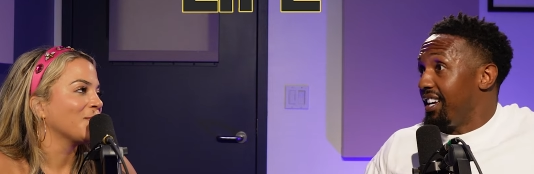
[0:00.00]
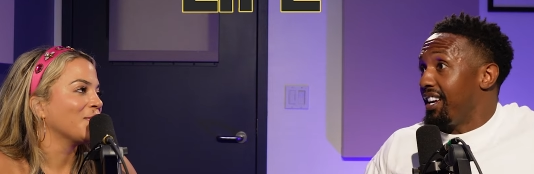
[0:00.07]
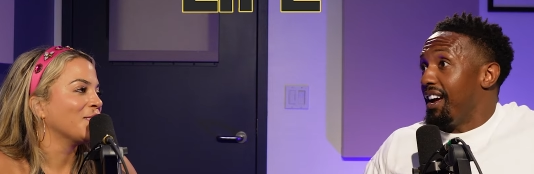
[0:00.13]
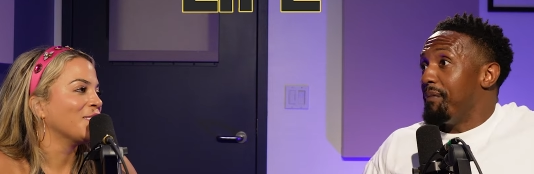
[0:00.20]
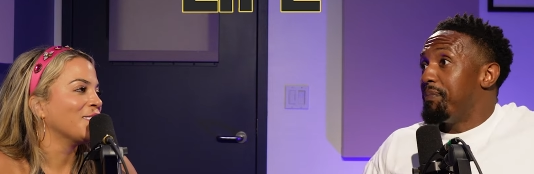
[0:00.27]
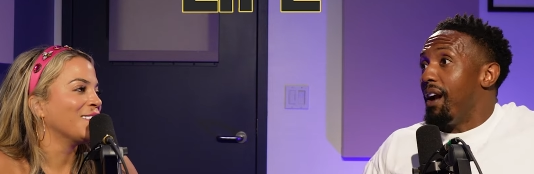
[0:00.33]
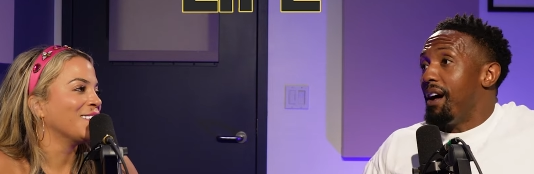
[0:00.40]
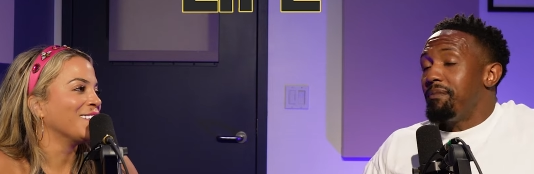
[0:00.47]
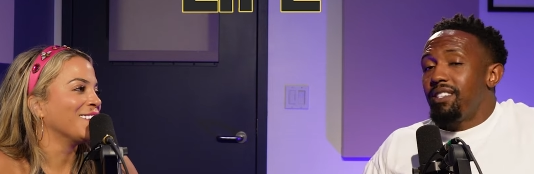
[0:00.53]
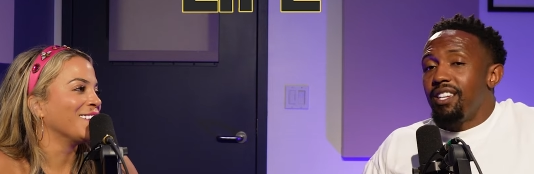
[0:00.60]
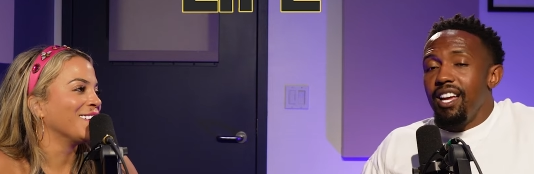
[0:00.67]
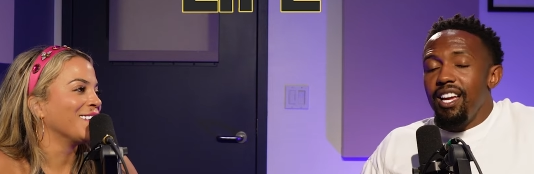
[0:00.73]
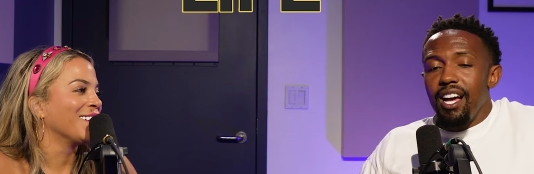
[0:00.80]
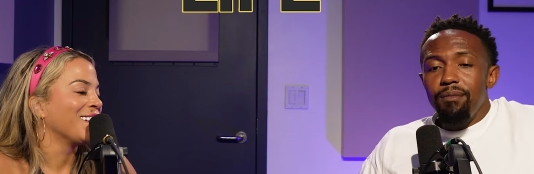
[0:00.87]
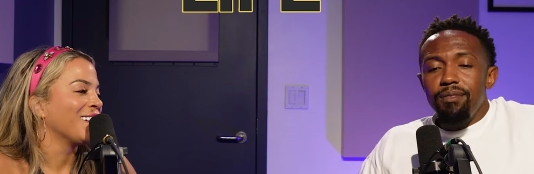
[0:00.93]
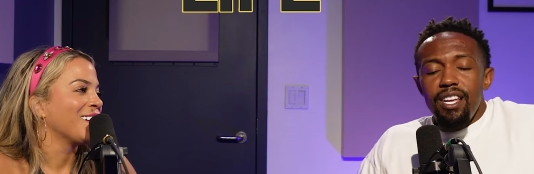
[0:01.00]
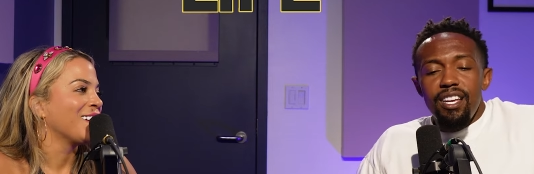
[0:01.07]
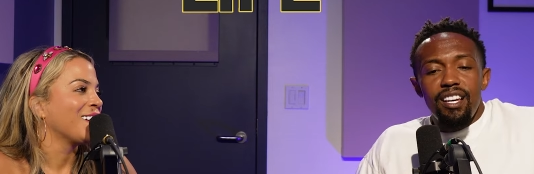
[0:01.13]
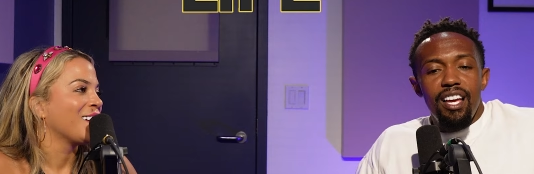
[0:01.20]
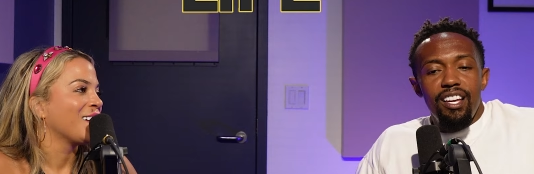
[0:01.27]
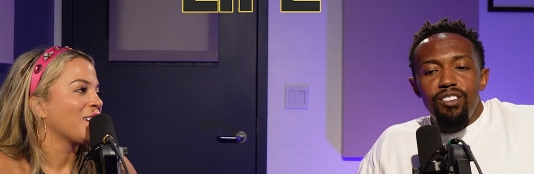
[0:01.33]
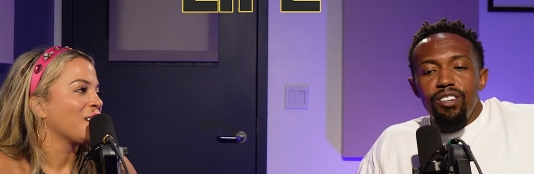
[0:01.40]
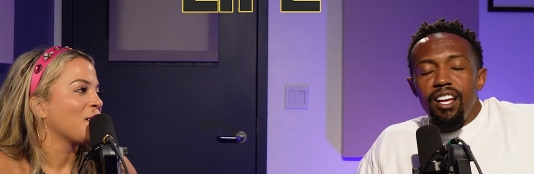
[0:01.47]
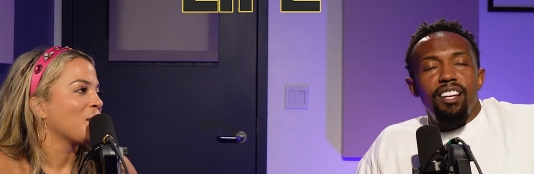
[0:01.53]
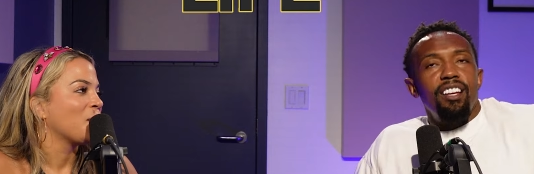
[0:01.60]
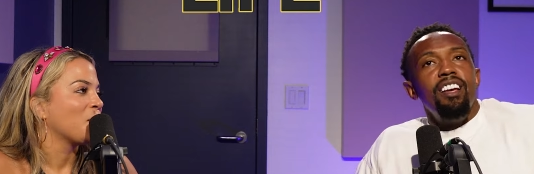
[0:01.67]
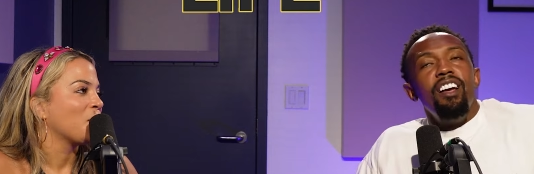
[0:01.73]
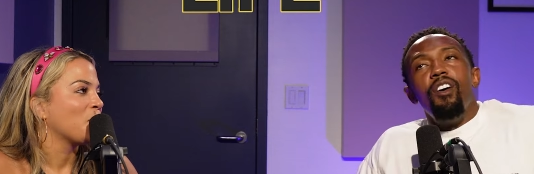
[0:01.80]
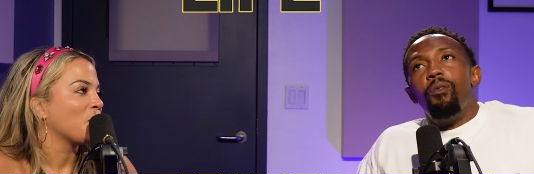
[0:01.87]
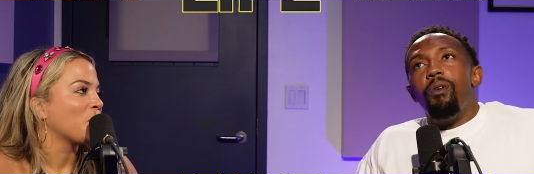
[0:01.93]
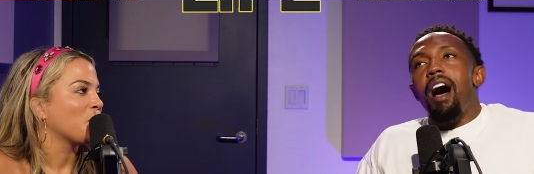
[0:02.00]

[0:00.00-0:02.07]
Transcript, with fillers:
Speaker 1: Like, but I'm saying, I'm saying, like, you're like,